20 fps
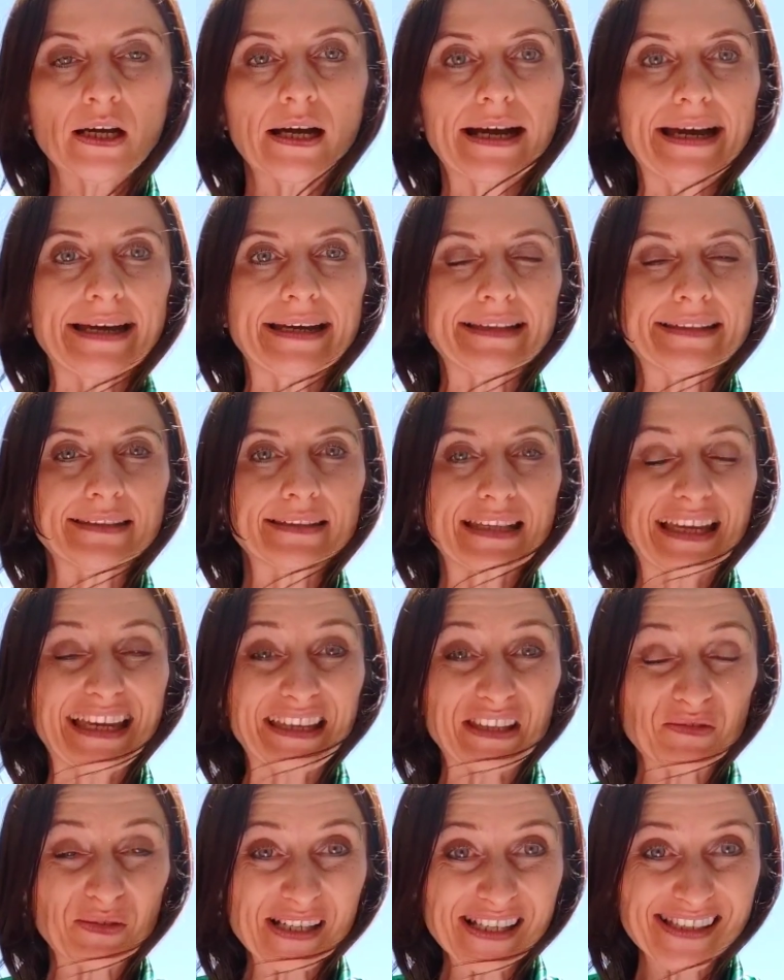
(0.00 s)
And
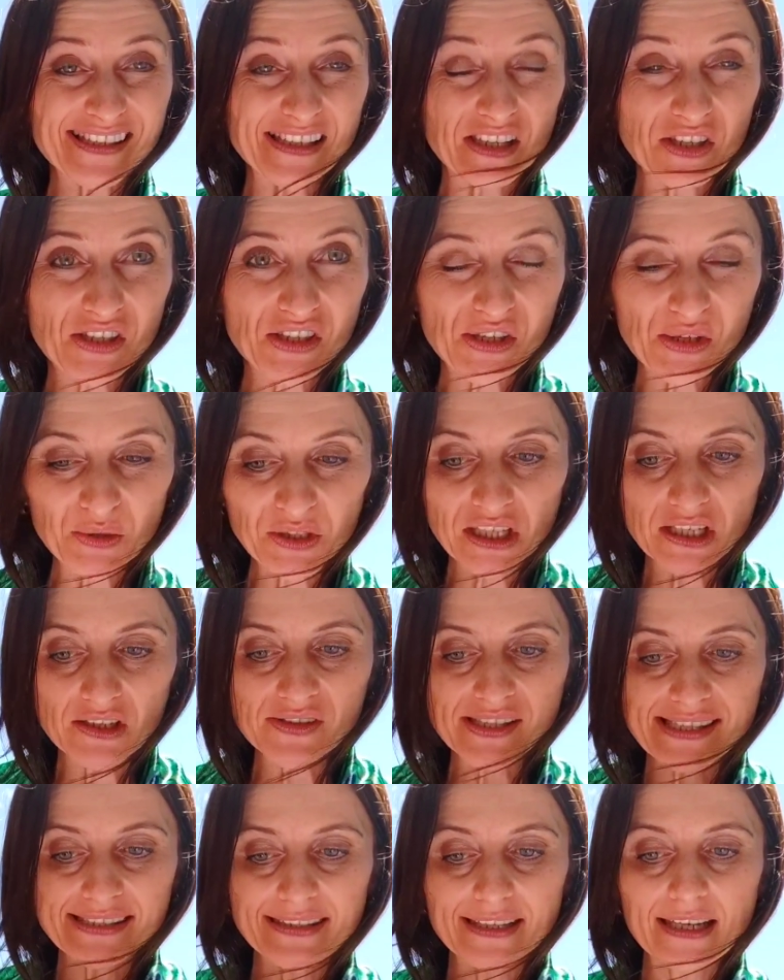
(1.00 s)
it was in
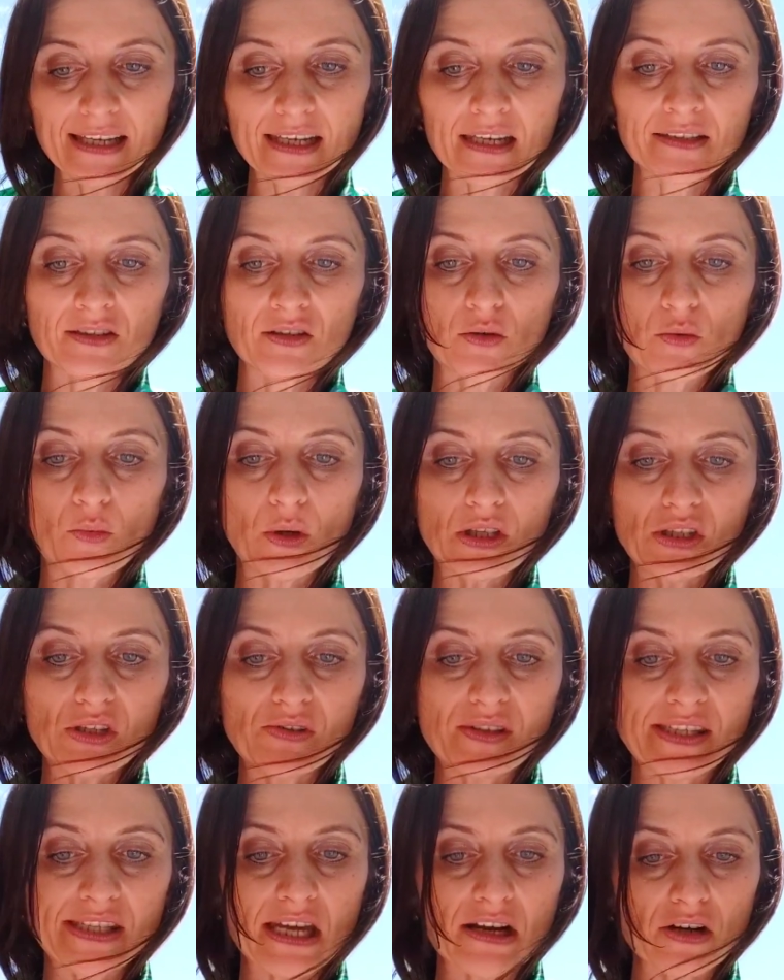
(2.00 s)
2008 when
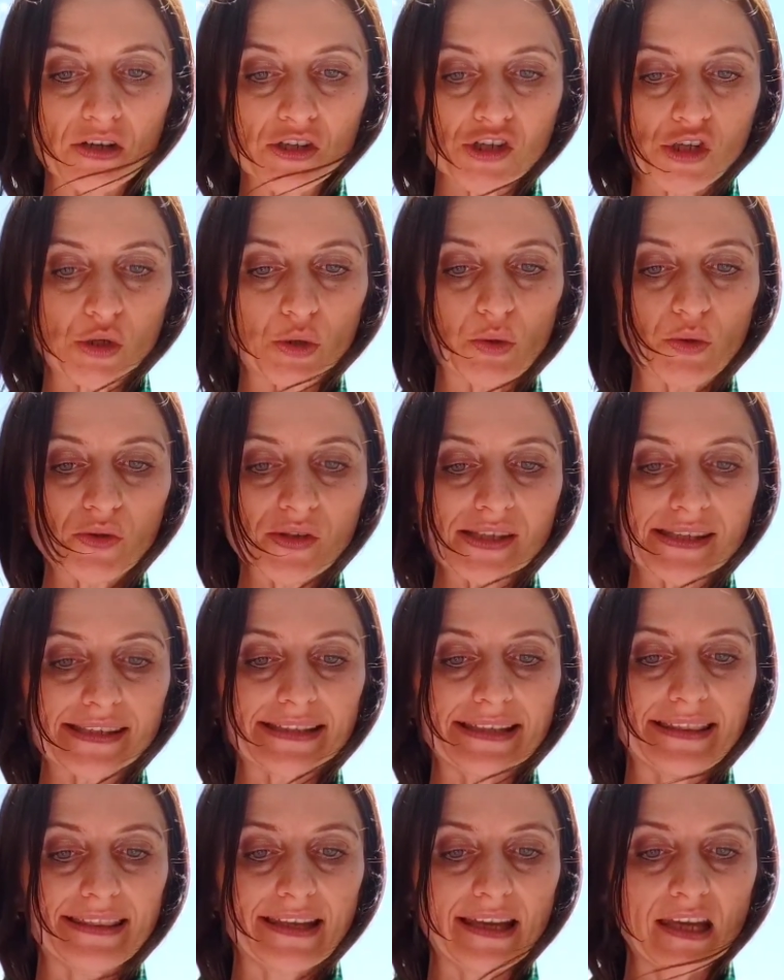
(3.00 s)
doTERRA chose
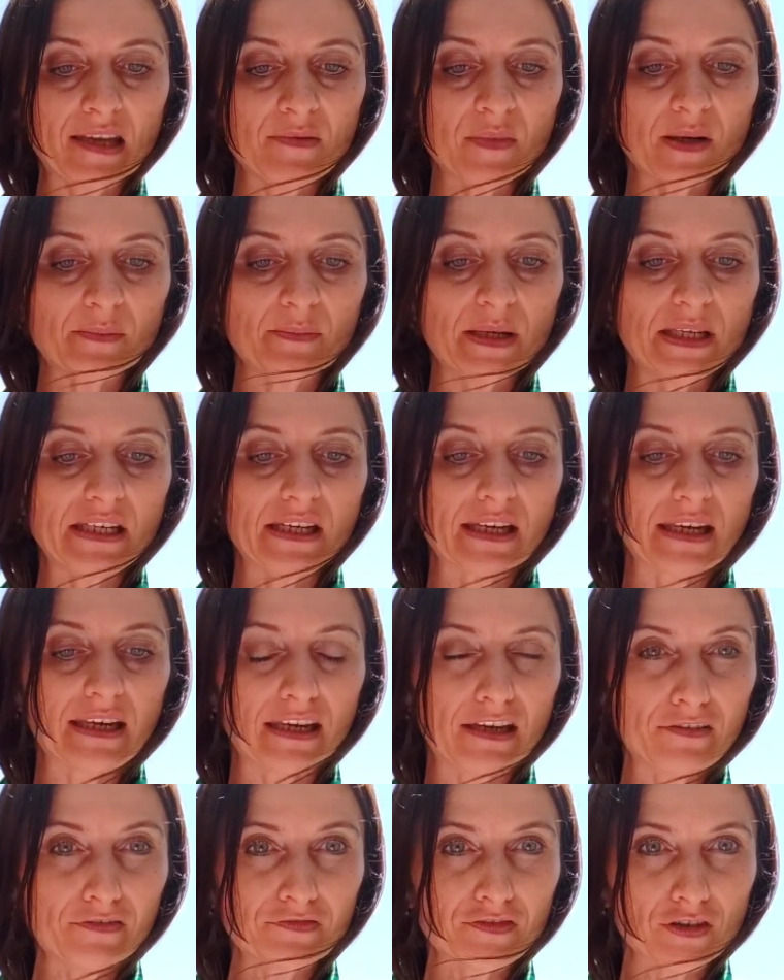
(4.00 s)
the name meaning
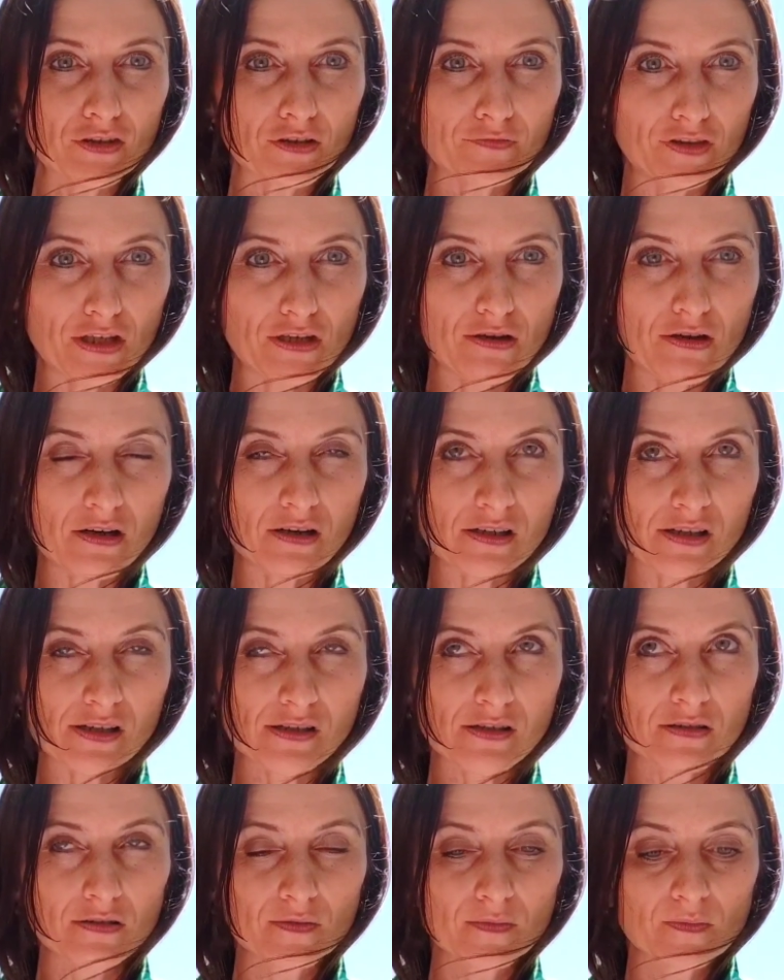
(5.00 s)
gift of the earth.